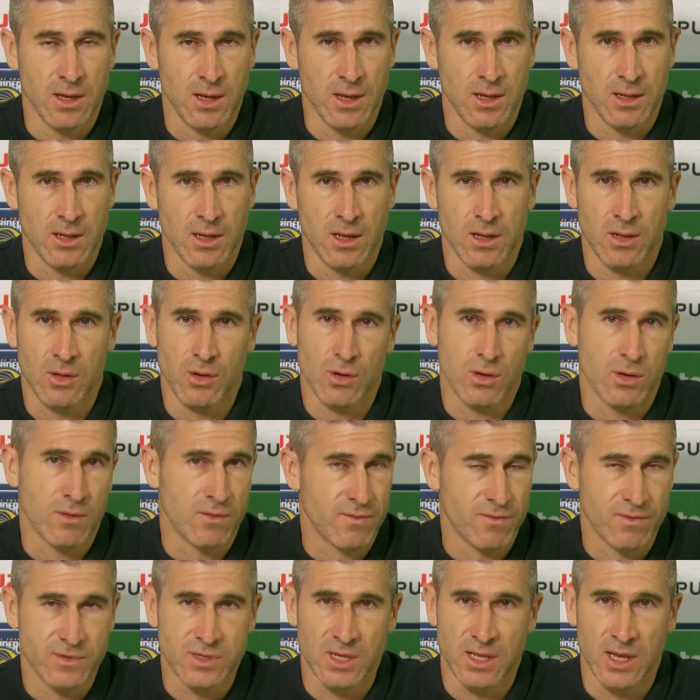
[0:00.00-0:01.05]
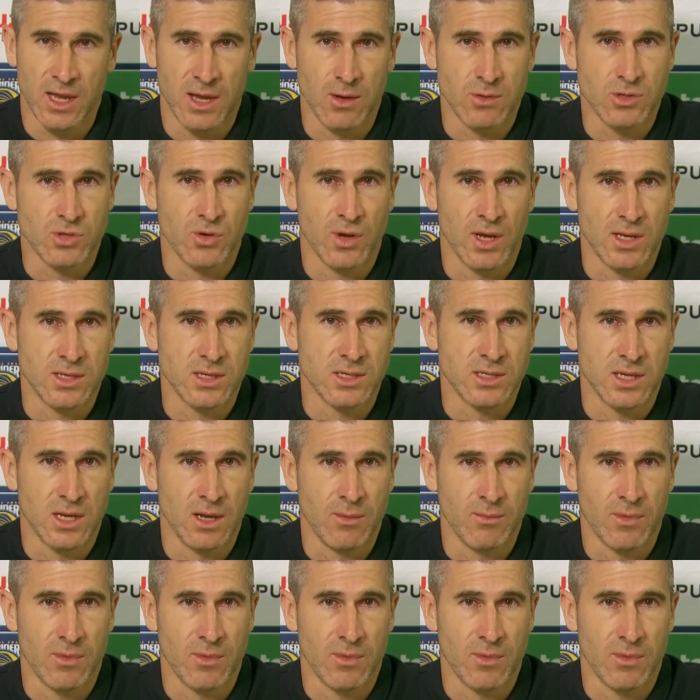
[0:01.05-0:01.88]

And look, today it was great to see